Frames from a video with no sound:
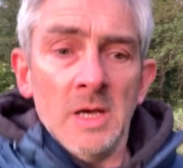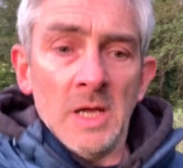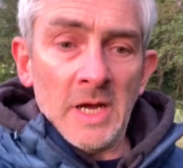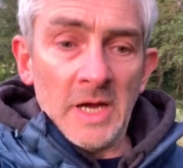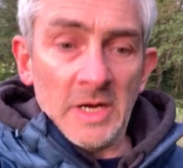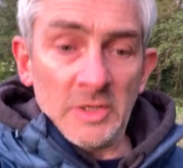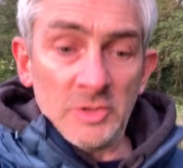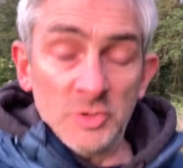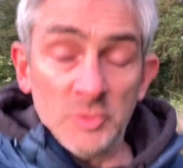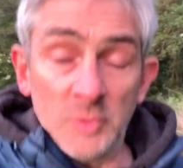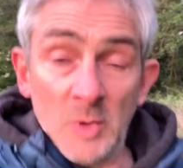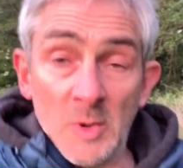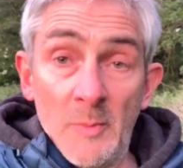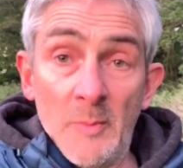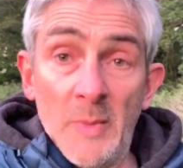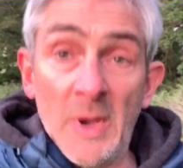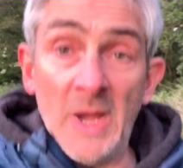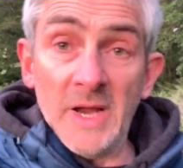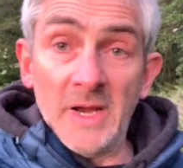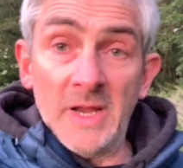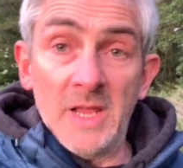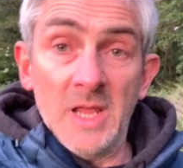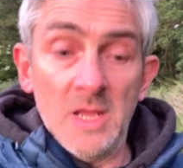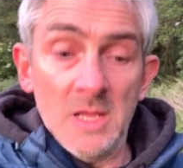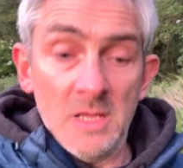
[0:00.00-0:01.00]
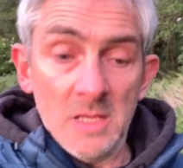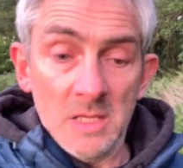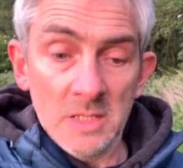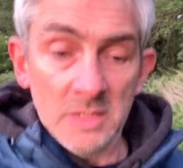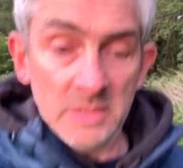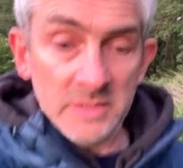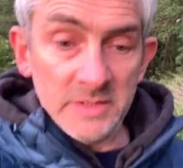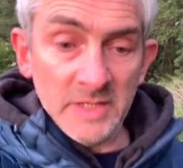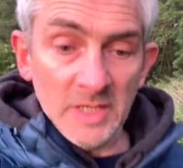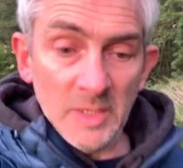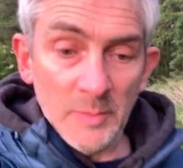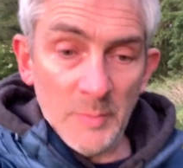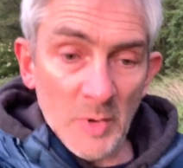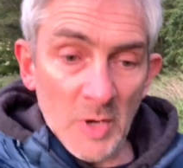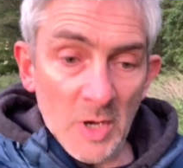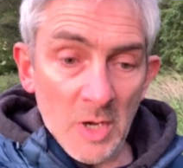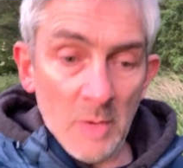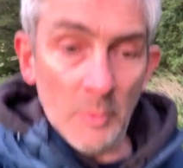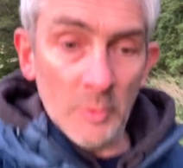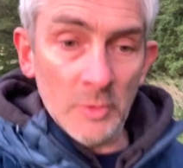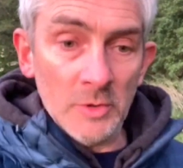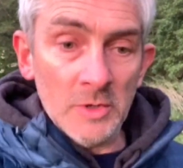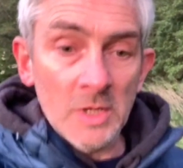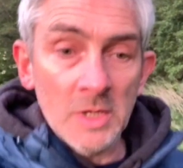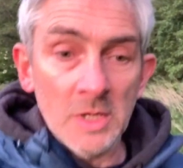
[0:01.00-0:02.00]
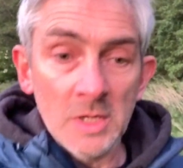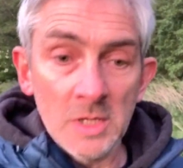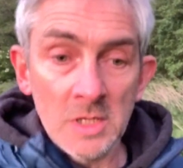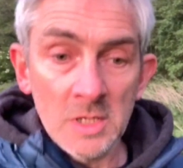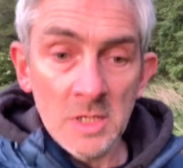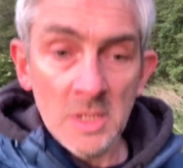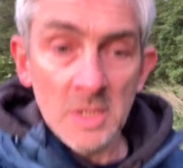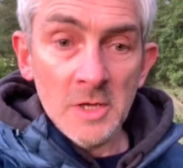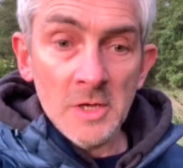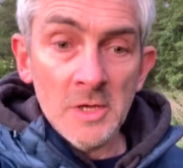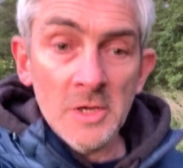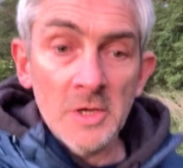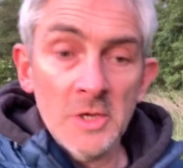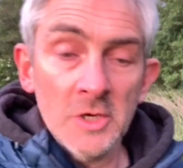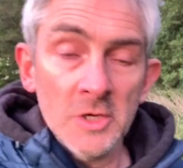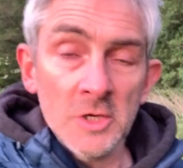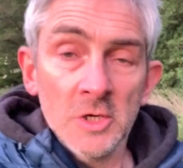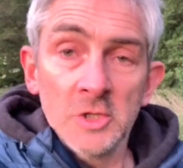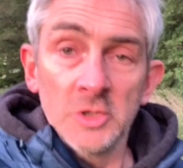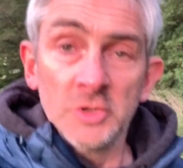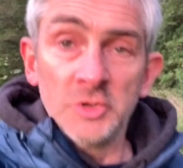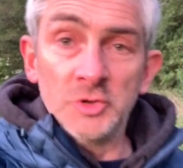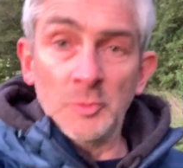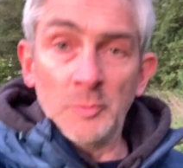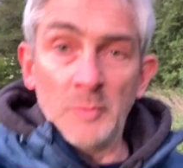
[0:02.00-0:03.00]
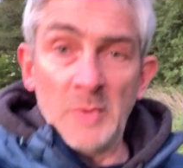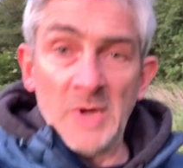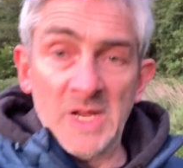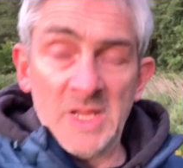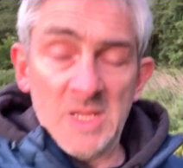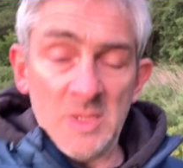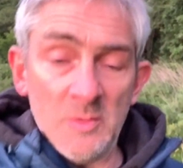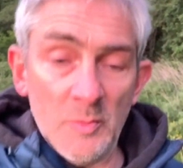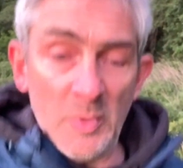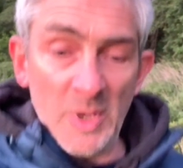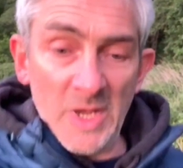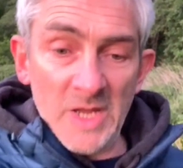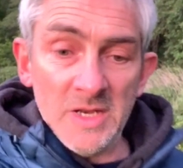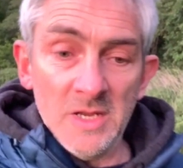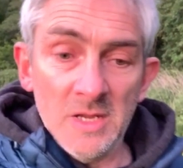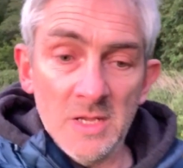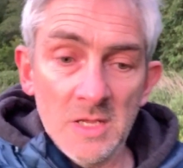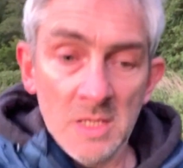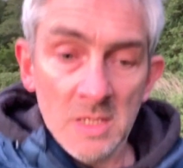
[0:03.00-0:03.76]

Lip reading: I just went back to the apartment, jumped back in bed,